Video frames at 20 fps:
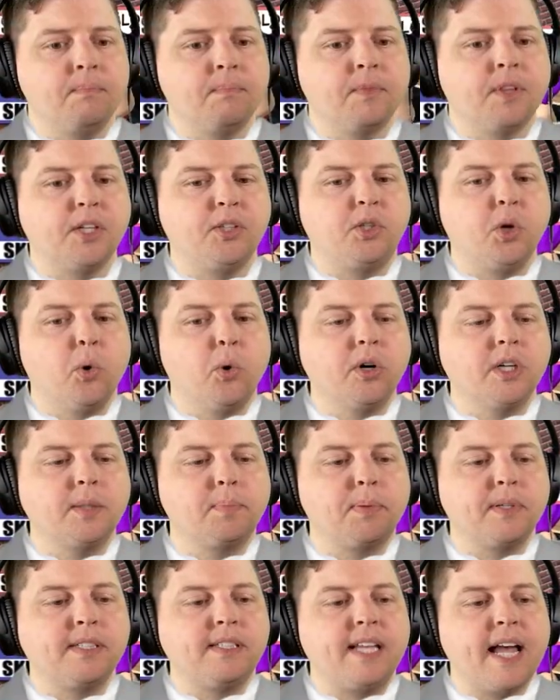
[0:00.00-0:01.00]
The door is
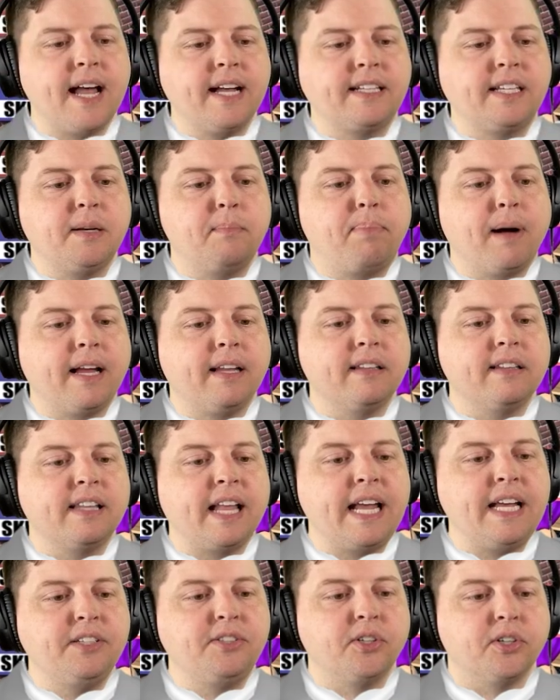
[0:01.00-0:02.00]
protected by
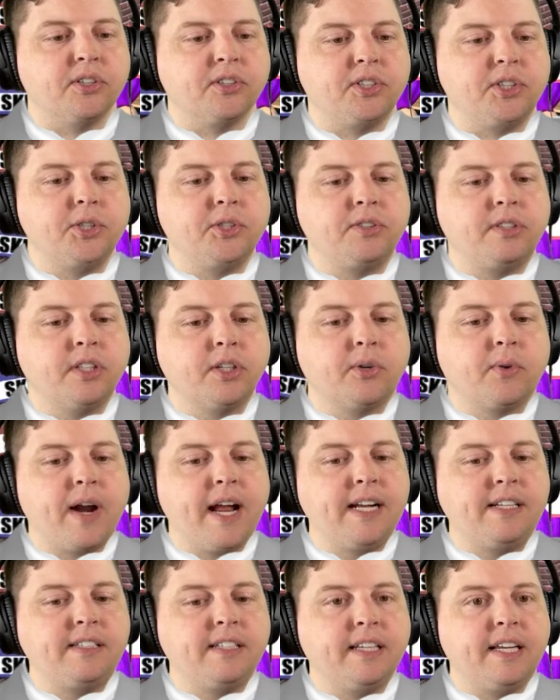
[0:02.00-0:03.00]
lasers. Use the
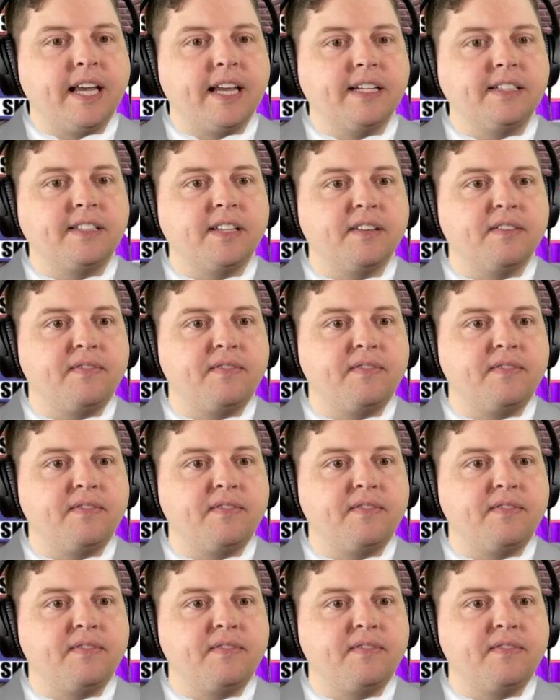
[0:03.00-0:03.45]
crates to get into the